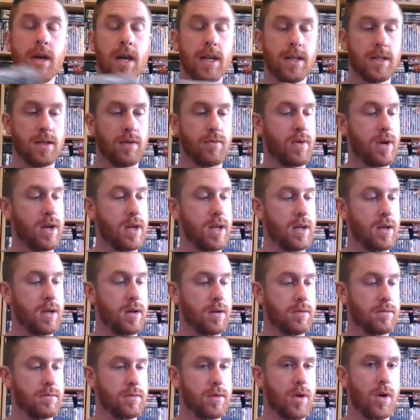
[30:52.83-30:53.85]
It's a really
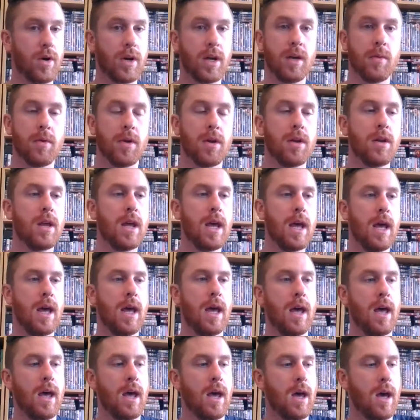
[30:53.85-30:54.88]
good document
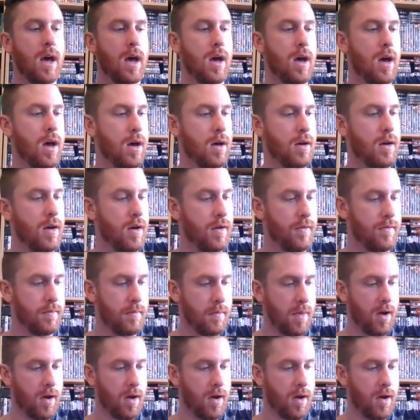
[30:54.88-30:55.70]
of